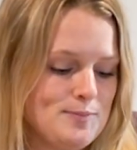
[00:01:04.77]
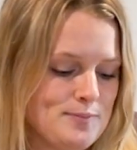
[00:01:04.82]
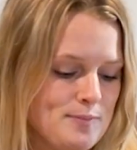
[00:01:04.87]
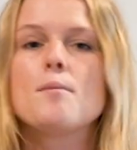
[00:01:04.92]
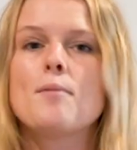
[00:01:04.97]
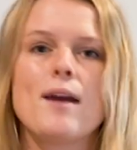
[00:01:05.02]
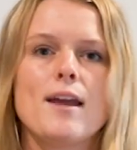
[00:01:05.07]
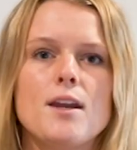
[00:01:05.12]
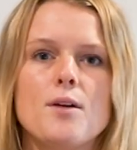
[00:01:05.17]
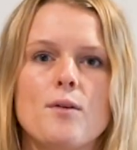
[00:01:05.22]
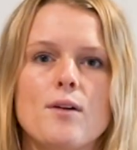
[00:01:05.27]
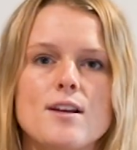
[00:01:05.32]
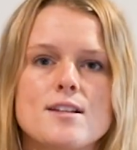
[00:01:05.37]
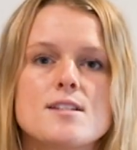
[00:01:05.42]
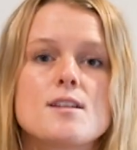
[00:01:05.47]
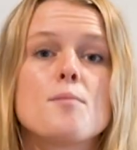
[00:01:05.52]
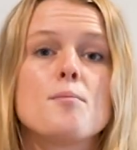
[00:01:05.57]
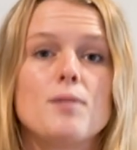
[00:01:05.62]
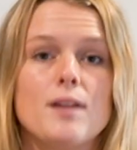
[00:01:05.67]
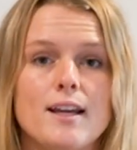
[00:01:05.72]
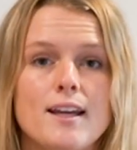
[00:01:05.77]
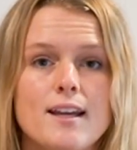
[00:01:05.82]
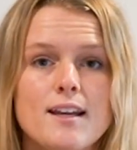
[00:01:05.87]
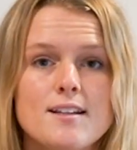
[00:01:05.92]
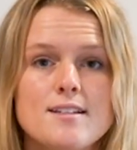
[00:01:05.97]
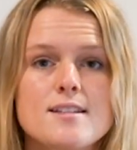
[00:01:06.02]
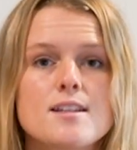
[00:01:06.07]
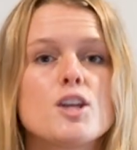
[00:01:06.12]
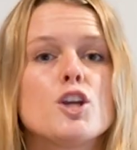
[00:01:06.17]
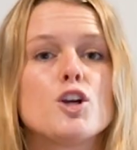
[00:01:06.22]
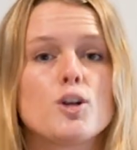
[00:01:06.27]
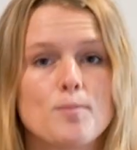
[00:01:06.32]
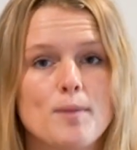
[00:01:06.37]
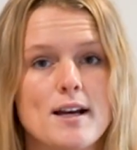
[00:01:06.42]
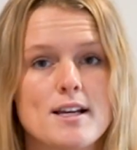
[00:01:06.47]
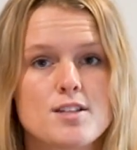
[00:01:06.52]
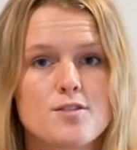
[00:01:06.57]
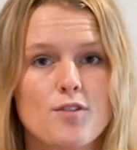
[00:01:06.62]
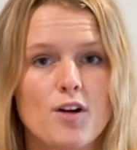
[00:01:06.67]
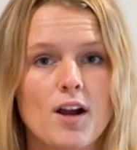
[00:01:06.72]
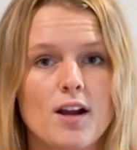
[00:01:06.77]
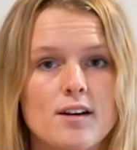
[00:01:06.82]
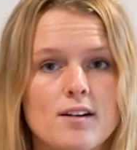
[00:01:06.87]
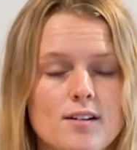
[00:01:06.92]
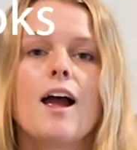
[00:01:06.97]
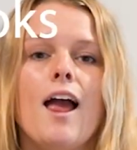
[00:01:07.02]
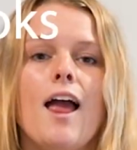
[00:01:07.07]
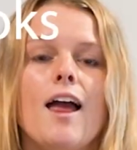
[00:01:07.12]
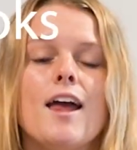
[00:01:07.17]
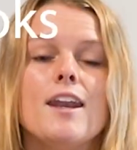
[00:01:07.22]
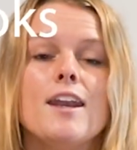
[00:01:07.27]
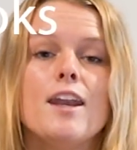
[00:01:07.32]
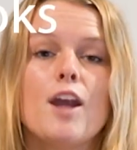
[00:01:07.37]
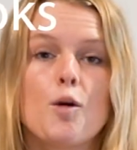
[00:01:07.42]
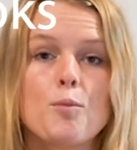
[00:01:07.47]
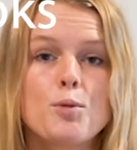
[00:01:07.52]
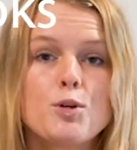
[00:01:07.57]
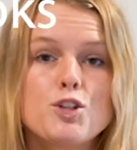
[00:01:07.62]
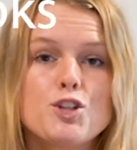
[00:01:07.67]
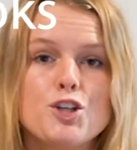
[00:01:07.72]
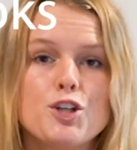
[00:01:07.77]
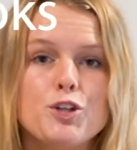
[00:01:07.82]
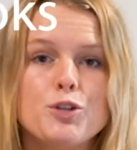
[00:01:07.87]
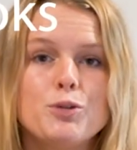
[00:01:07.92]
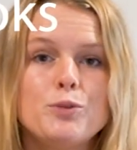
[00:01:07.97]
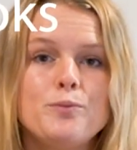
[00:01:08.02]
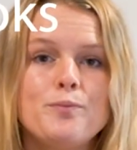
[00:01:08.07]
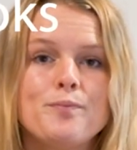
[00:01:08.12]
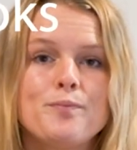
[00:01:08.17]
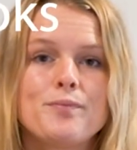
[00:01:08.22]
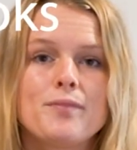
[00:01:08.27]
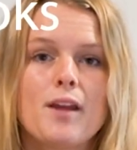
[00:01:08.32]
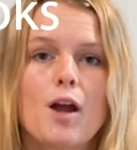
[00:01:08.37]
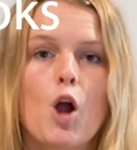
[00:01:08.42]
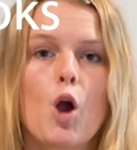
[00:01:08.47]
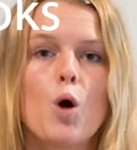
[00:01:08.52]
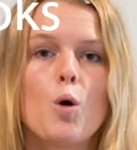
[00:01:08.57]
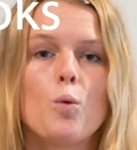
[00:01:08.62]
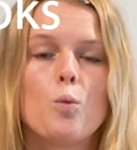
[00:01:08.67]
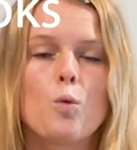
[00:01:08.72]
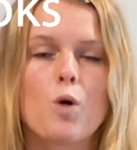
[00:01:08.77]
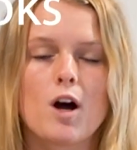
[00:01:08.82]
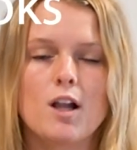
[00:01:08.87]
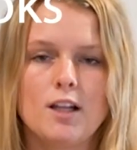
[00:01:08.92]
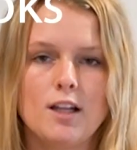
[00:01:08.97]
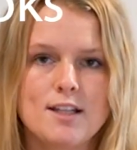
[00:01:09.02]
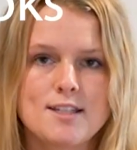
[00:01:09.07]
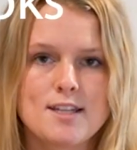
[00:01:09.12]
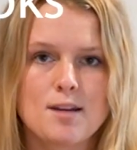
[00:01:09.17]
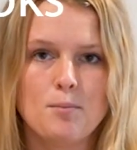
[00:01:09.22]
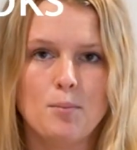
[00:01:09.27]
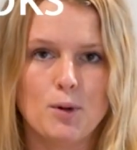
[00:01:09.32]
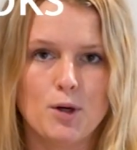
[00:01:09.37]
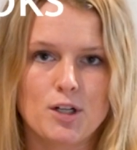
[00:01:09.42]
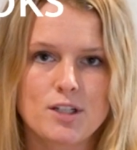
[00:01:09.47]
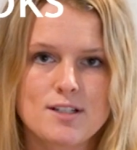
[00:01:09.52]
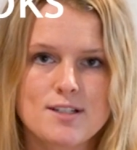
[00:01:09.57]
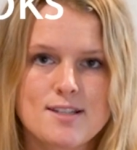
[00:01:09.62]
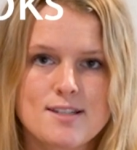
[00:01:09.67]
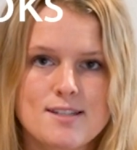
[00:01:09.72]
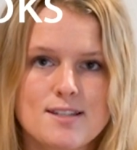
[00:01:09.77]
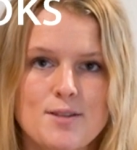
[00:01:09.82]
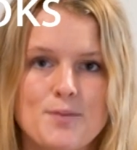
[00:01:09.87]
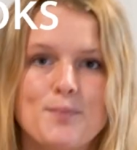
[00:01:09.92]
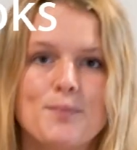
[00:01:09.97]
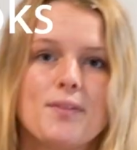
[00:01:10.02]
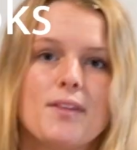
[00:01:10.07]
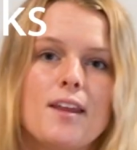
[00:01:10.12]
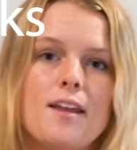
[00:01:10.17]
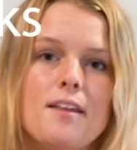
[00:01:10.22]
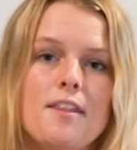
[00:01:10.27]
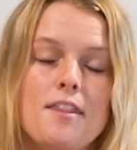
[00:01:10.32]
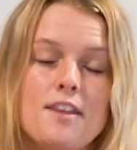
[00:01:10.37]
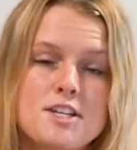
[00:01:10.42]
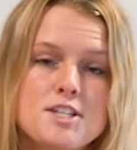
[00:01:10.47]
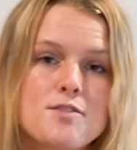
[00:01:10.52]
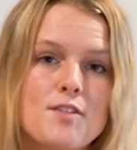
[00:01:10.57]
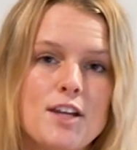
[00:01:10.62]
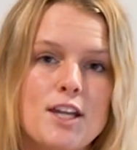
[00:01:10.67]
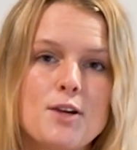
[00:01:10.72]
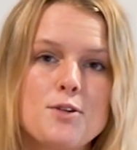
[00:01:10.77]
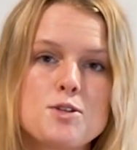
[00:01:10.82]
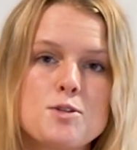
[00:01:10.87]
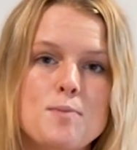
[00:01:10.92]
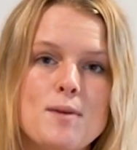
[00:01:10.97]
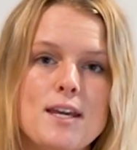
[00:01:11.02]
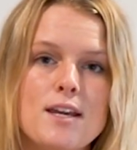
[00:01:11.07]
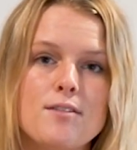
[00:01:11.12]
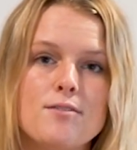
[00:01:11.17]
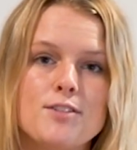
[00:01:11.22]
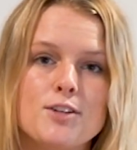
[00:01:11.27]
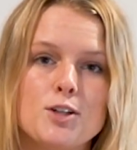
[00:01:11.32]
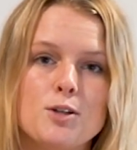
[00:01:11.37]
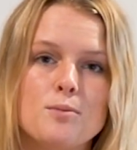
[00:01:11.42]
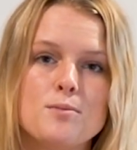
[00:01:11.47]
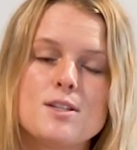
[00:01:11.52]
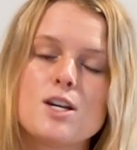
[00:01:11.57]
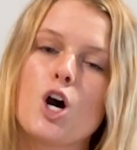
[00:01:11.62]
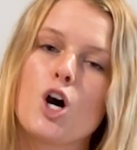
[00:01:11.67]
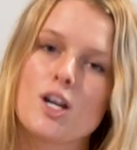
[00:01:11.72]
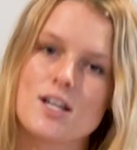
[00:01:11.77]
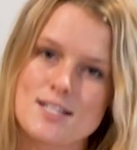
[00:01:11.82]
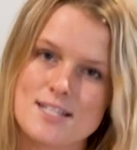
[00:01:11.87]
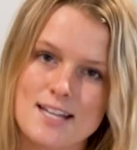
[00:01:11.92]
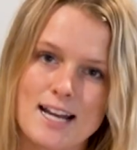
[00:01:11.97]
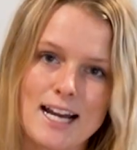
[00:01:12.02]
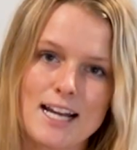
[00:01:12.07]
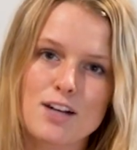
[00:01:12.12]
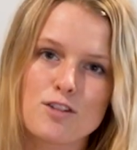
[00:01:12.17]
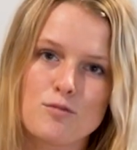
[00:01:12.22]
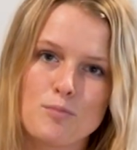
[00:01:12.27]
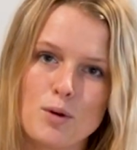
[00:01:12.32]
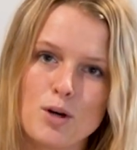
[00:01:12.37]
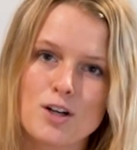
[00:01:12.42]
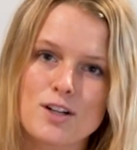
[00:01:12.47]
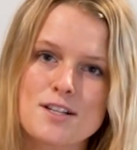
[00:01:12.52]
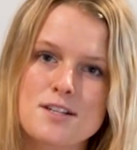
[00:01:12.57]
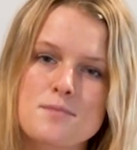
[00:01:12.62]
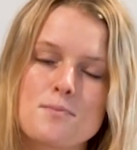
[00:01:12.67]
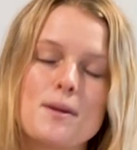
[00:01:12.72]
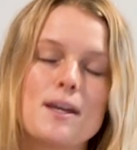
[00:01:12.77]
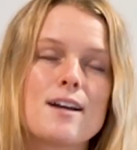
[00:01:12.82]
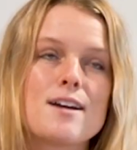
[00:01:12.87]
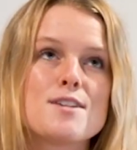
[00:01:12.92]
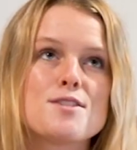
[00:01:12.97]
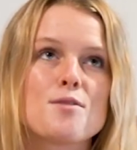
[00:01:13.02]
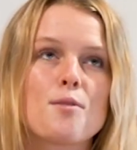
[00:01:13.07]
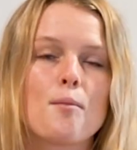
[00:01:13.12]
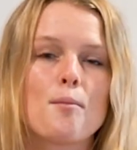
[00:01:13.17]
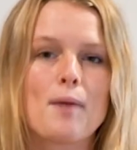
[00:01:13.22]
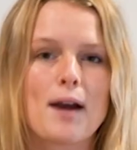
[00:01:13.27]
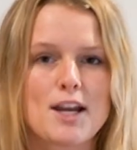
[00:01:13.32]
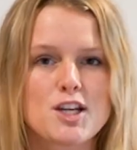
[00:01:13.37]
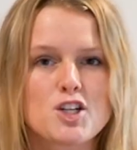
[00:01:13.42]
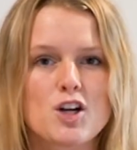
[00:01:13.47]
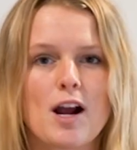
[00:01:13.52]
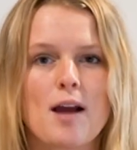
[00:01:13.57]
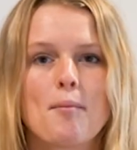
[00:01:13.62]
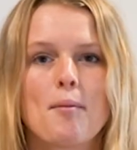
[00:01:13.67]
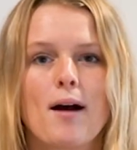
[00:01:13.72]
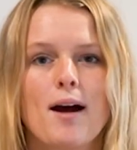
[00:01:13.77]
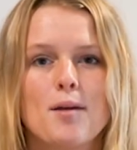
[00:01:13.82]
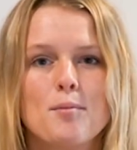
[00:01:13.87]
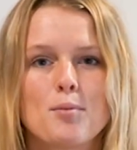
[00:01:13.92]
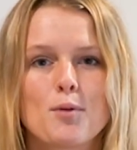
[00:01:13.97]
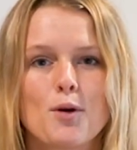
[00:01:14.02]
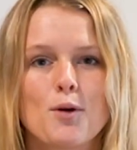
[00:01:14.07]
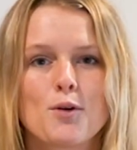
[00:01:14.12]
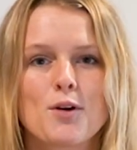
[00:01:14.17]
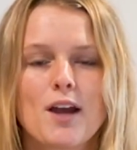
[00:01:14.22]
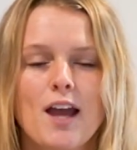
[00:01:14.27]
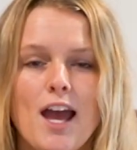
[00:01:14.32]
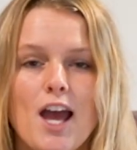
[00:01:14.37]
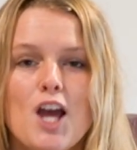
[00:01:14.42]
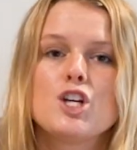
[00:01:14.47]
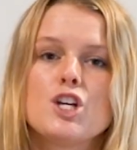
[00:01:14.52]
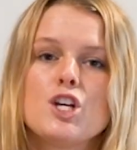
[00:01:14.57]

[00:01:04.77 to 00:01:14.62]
Anyways, blankets, your best friend. Number 2, wallets and books. This video is being filmed on a stack of books because my tripod broke.